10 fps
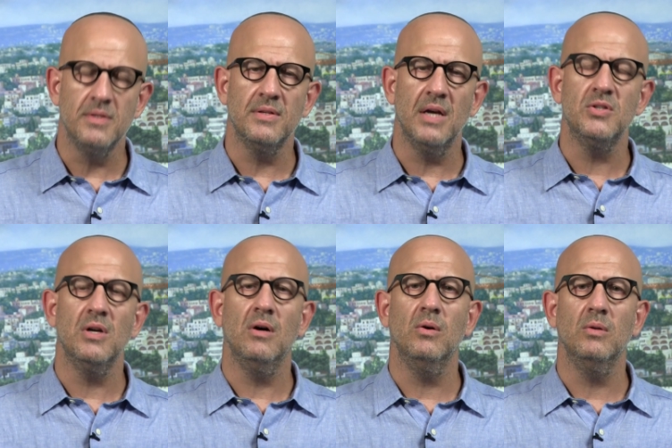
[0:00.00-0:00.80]
is such
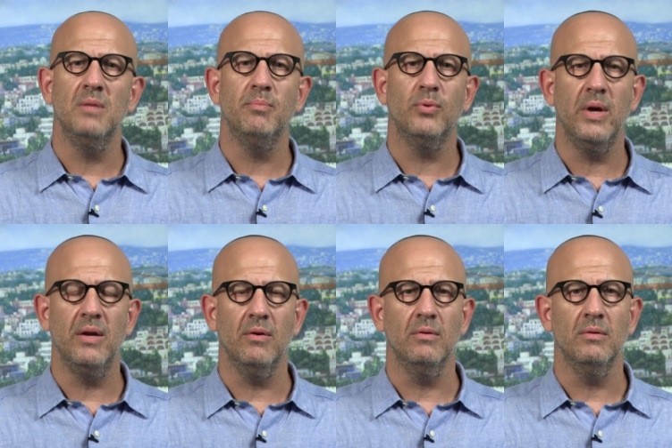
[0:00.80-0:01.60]
a holy
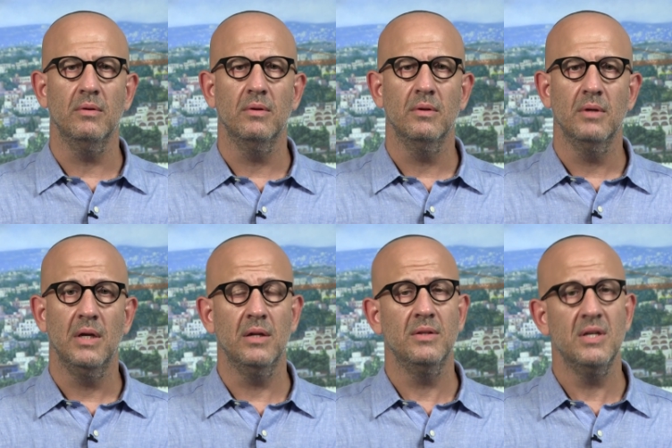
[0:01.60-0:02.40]
prayer,
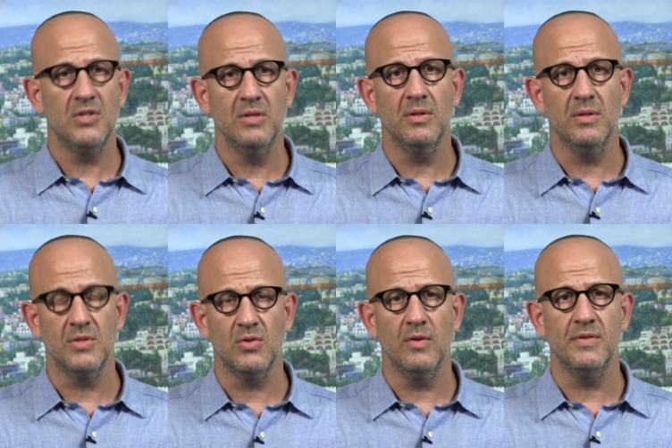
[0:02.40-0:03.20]
in addition to the
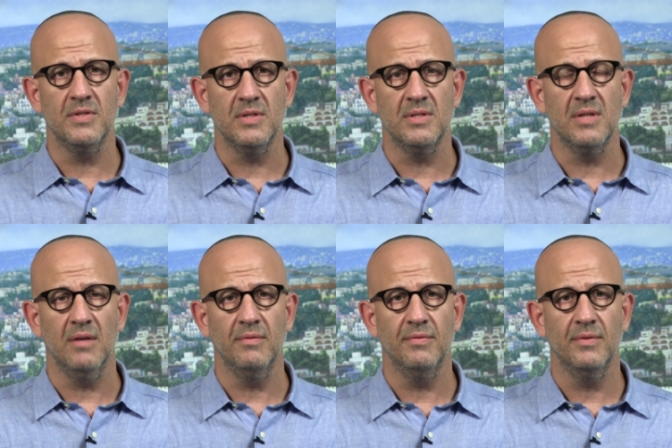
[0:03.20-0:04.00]
service
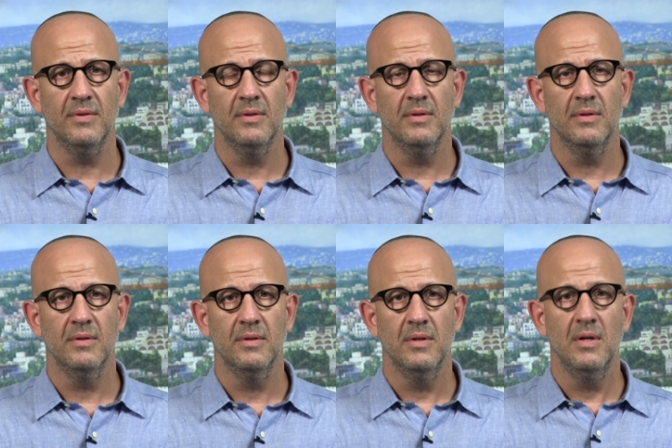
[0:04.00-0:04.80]
itself,
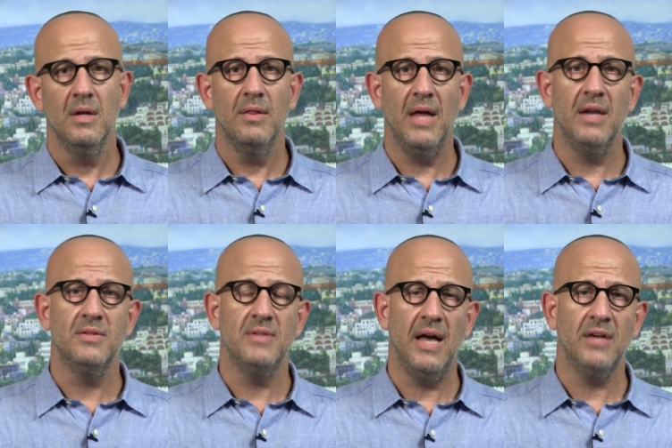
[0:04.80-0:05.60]
that
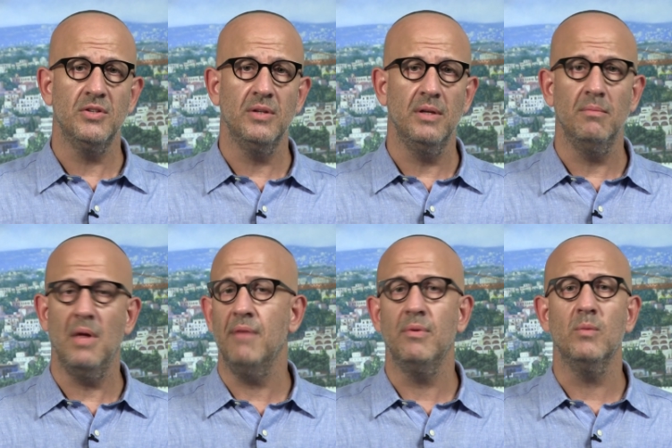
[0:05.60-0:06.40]
it's actually,
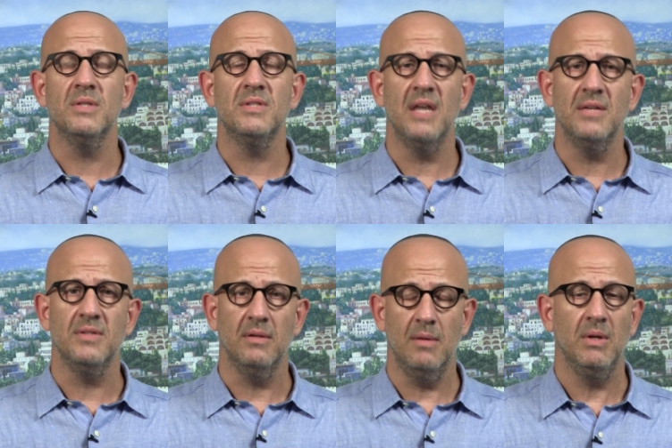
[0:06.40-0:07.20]
everyone says
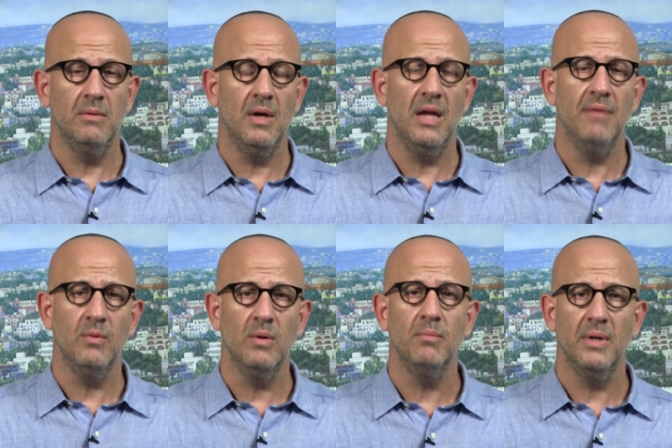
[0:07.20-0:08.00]
it. I mean, not
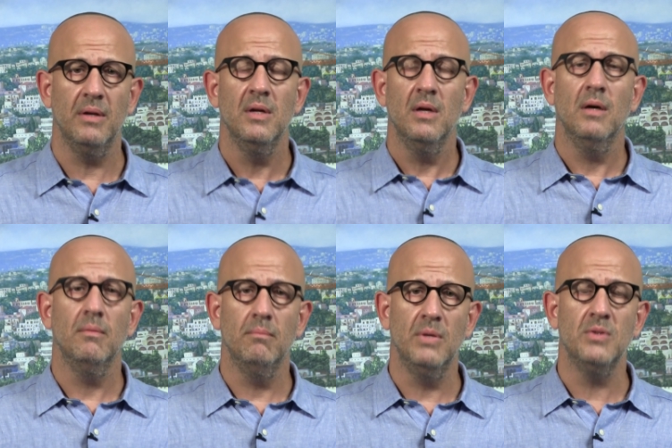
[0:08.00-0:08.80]
everyone, but
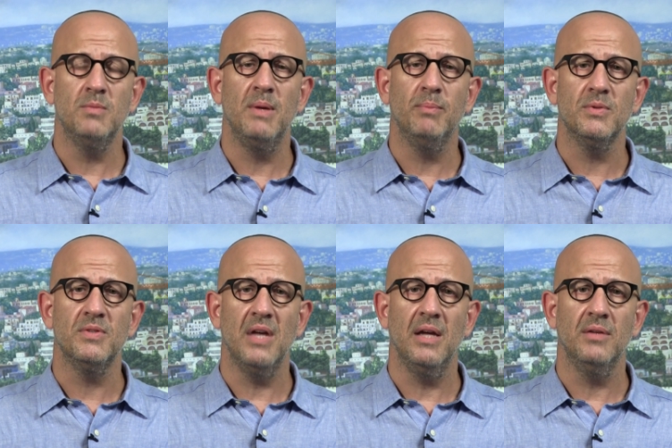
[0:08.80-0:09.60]
most people
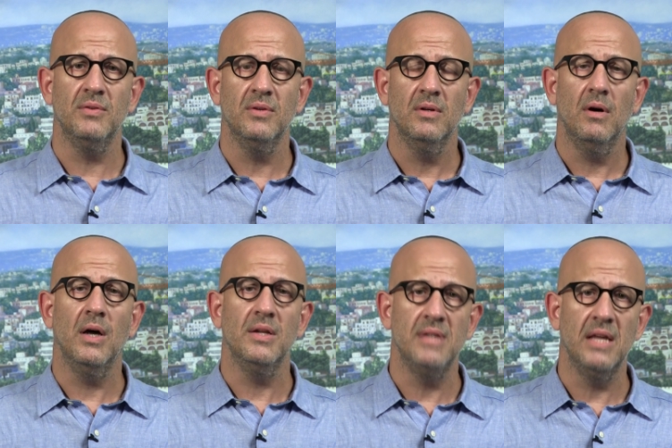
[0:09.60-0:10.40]
say it
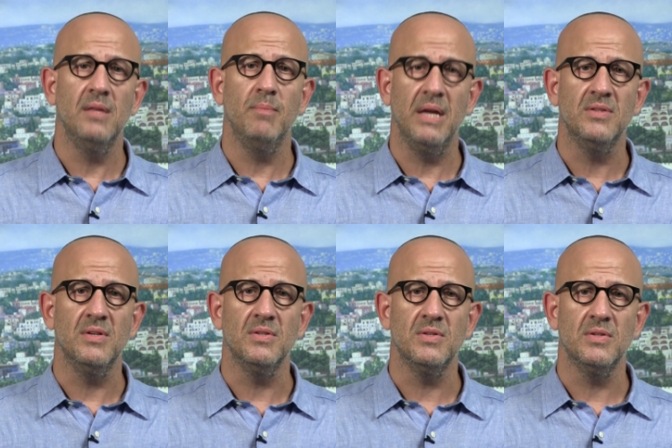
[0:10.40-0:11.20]
on a daily
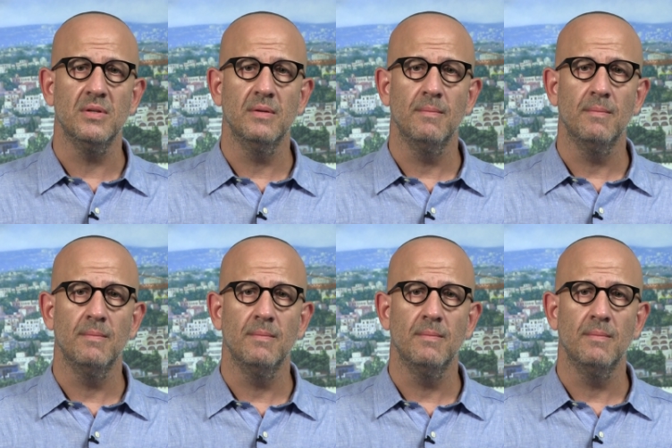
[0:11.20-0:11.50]
basis.